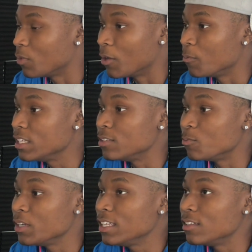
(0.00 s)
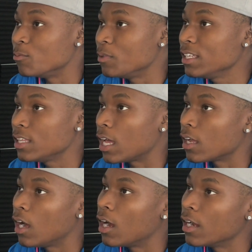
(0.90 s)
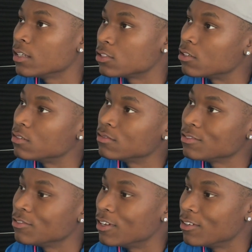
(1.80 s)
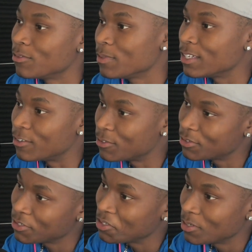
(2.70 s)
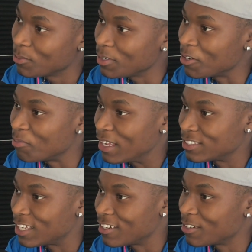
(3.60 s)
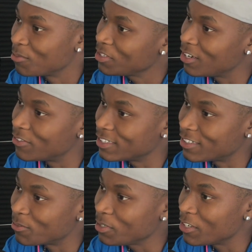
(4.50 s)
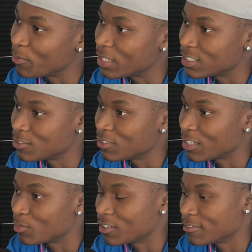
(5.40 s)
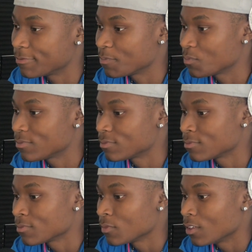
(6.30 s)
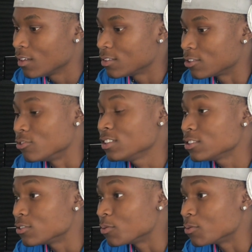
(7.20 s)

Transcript: Bro, we like, all right, so you know, we gonna bounce out of here. We go in there. We go play 2K, bro. So this is.